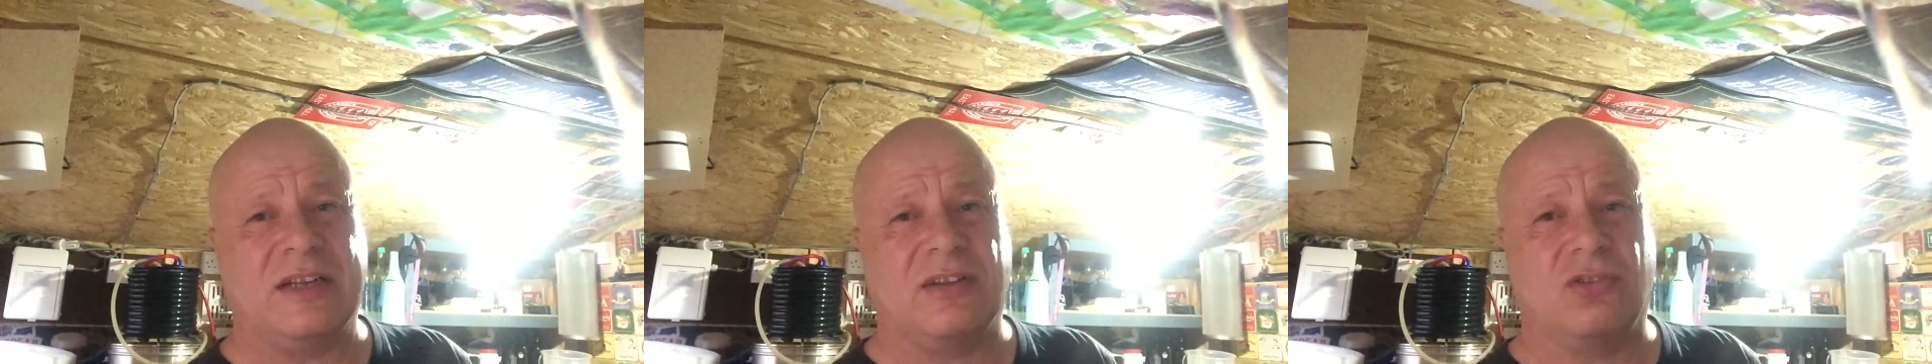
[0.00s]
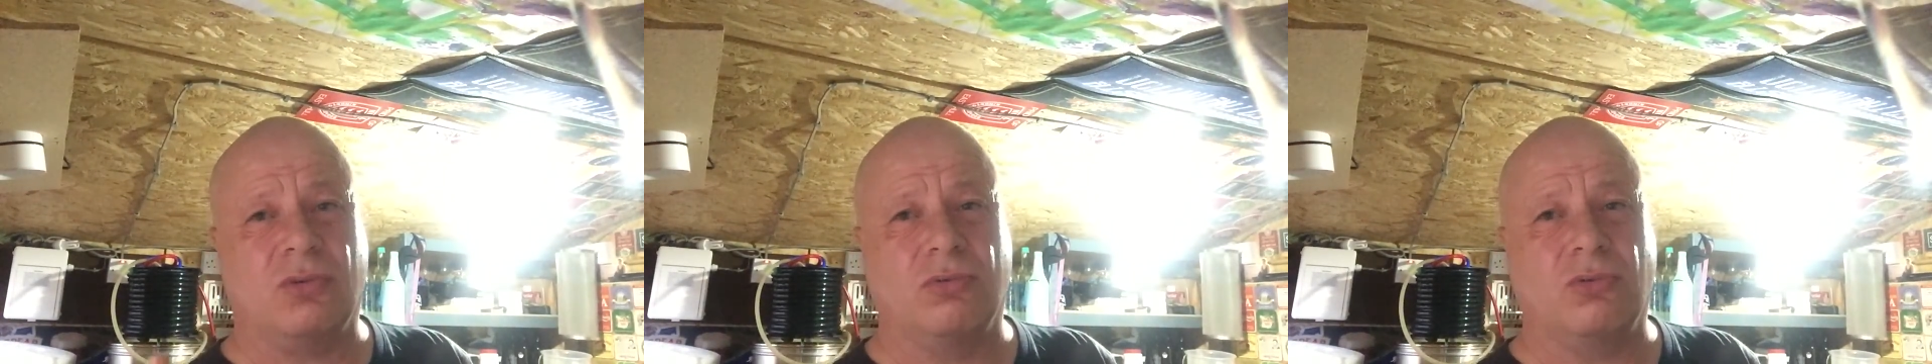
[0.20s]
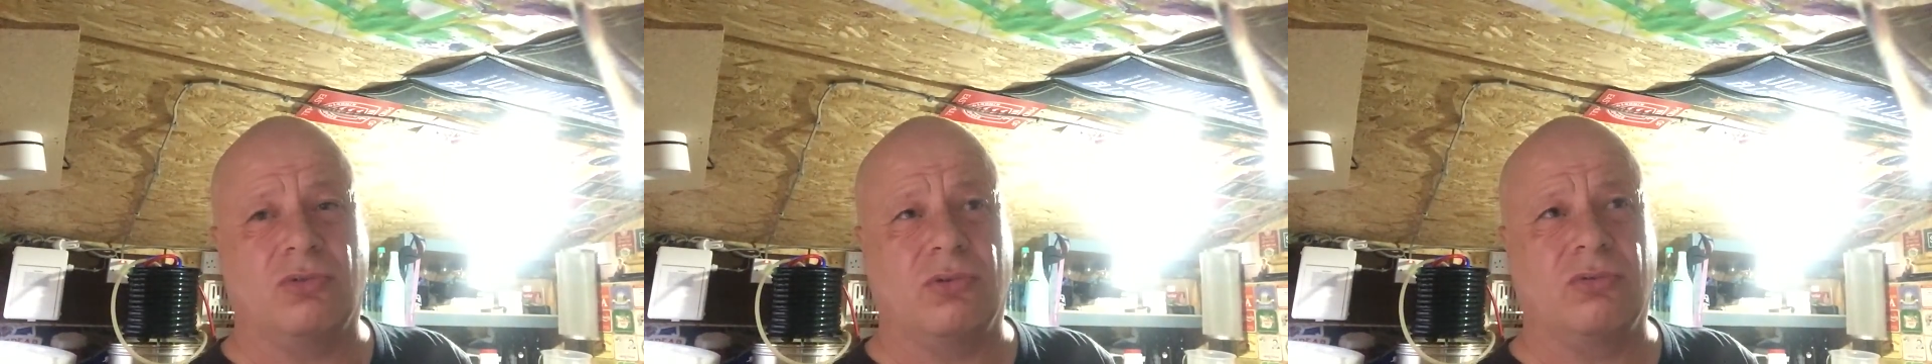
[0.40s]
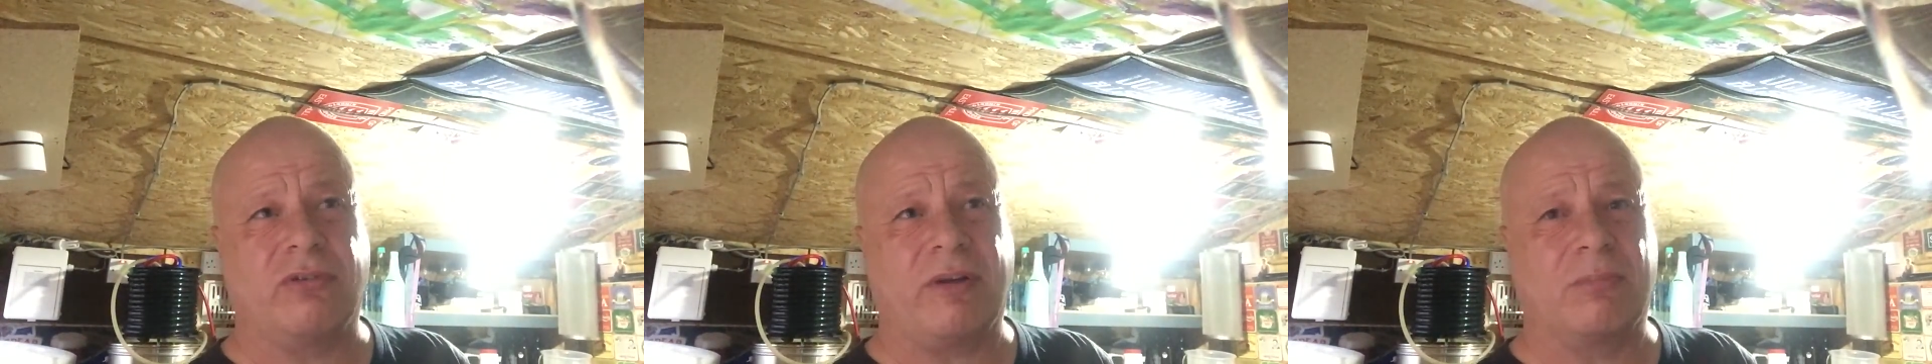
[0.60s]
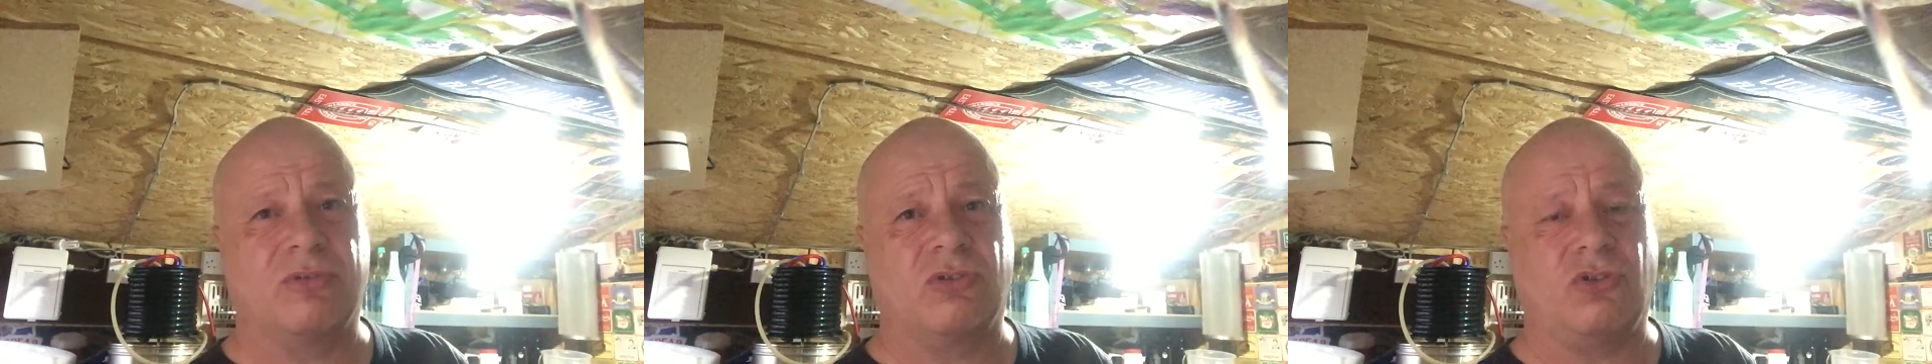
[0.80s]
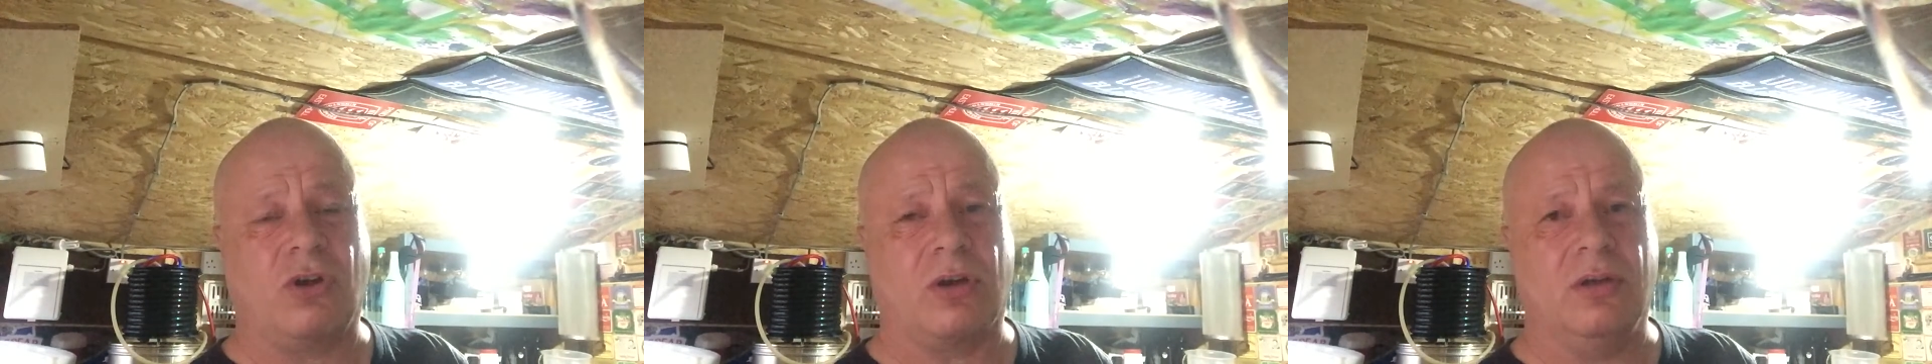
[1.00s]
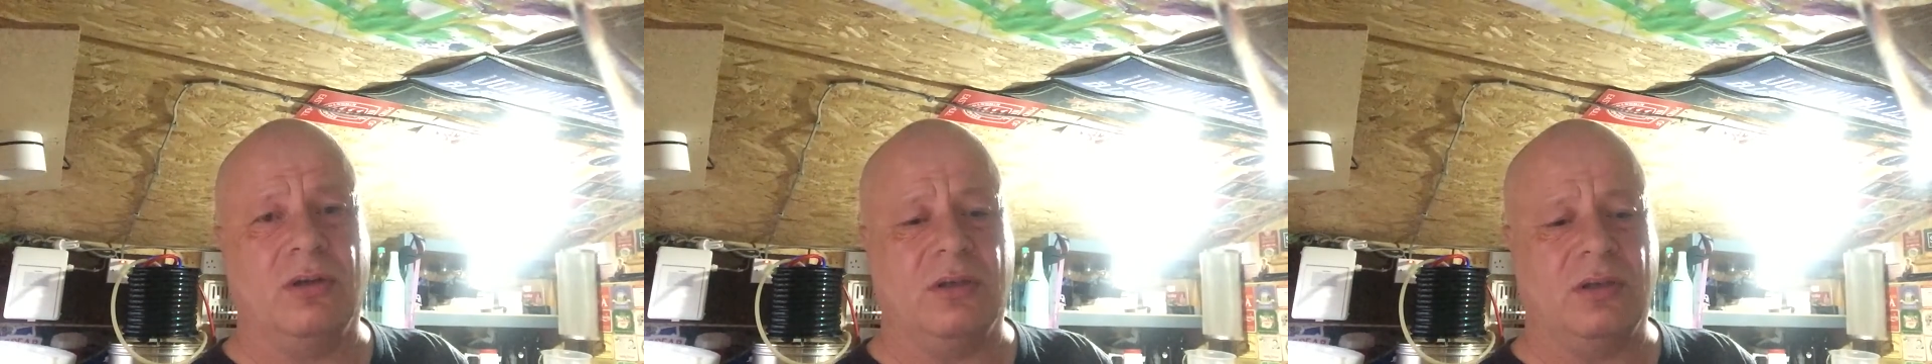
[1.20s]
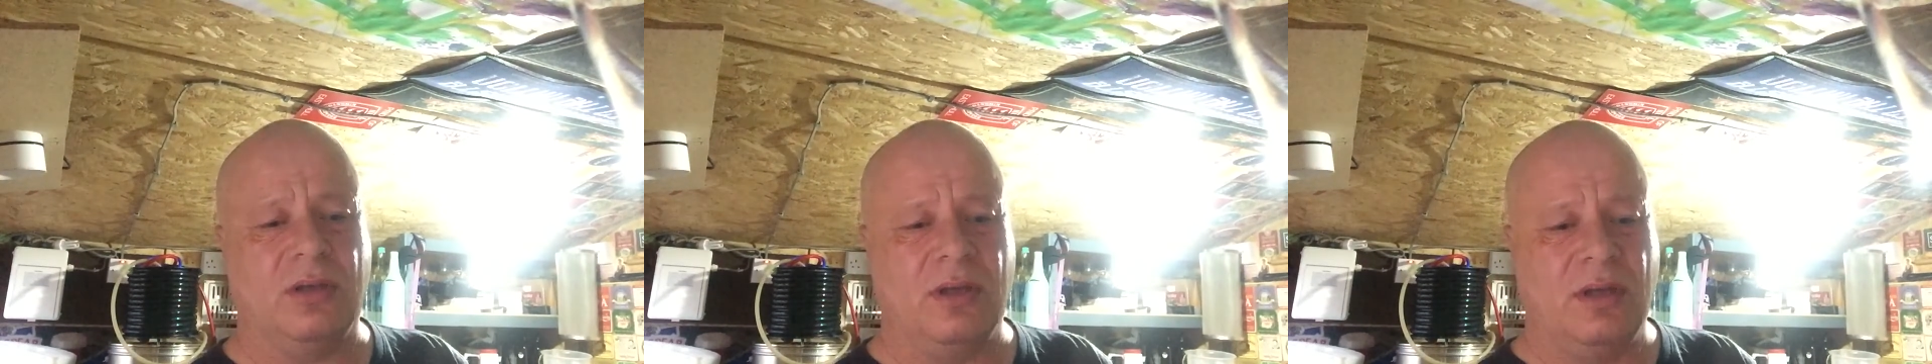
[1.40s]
a 200 grams of chocolate.